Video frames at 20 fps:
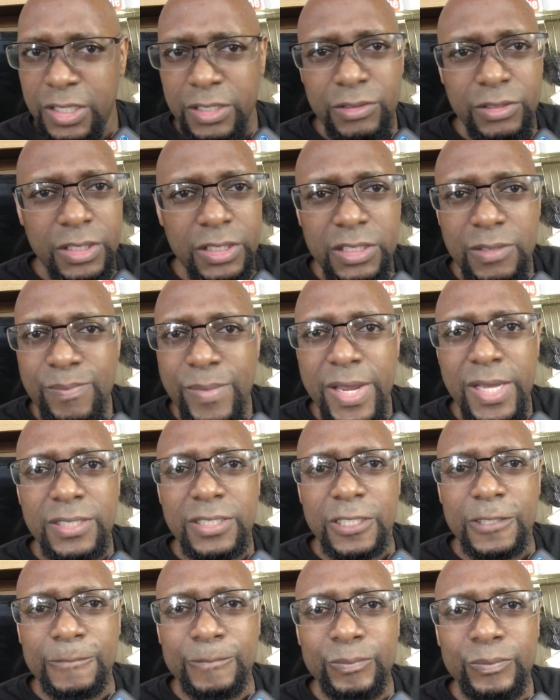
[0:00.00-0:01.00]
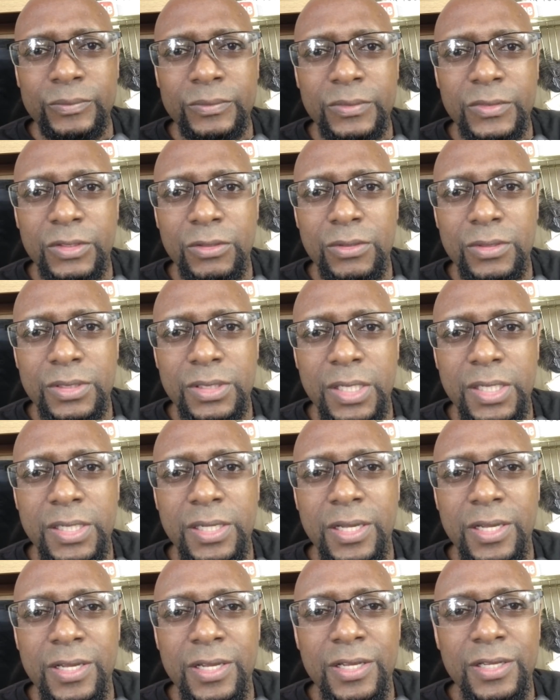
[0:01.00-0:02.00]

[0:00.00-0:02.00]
It, it's amazing. You know what I'm saying?